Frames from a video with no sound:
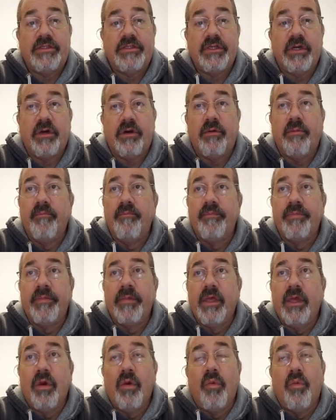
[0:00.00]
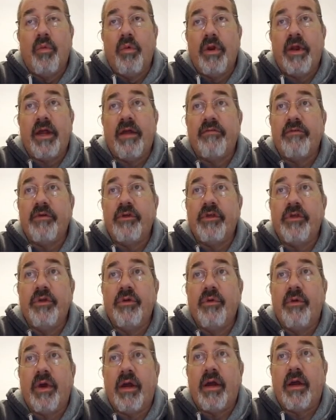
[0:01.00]
So whatever
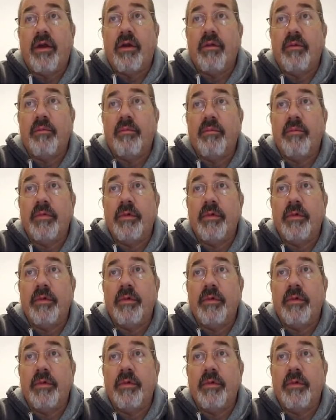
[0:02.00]
you are